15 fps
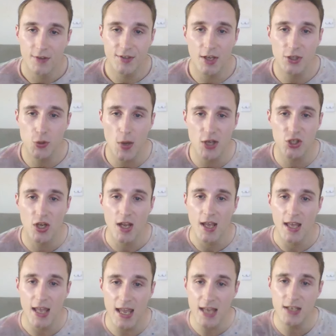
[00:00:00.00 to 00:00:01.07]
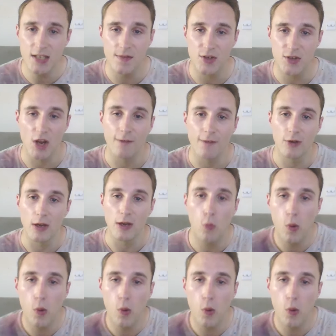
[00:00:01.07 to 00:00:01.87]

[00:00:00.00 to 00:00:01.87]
So I switch into the Shiftry.